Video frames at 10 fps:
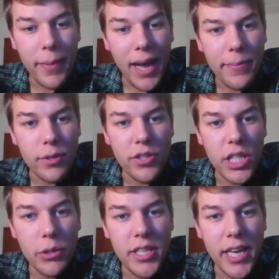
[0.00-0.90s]
map,
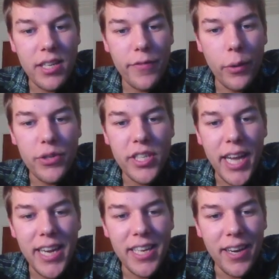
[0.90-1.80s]
Geodetective
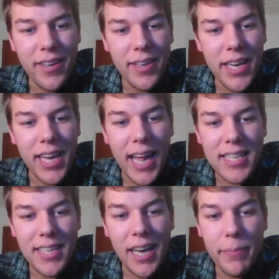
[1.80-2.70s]
Oceania. It
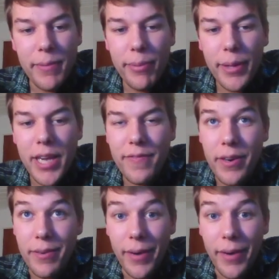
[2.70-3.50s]
has not been played very